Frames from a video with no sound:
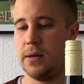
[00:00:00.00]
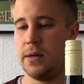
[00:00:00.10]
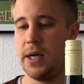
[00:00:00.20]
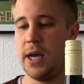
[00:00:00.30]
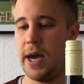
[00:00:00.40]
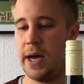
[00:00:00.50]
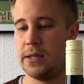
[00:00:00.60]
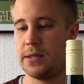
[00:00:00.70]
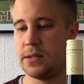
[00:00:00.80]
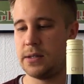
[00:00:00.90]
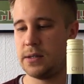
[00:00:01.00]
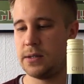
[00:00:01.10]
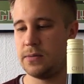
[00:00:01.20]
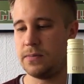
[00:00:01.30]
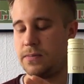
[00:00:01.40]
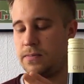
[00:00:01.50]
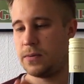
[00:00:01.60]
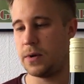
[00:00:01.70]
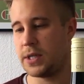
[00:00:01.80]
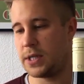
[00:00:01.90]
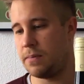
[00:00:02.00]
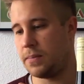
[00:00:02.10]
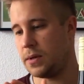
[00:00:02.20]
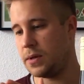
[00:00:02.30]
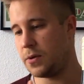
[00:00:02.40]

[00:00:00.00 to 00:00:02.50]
he has, for example,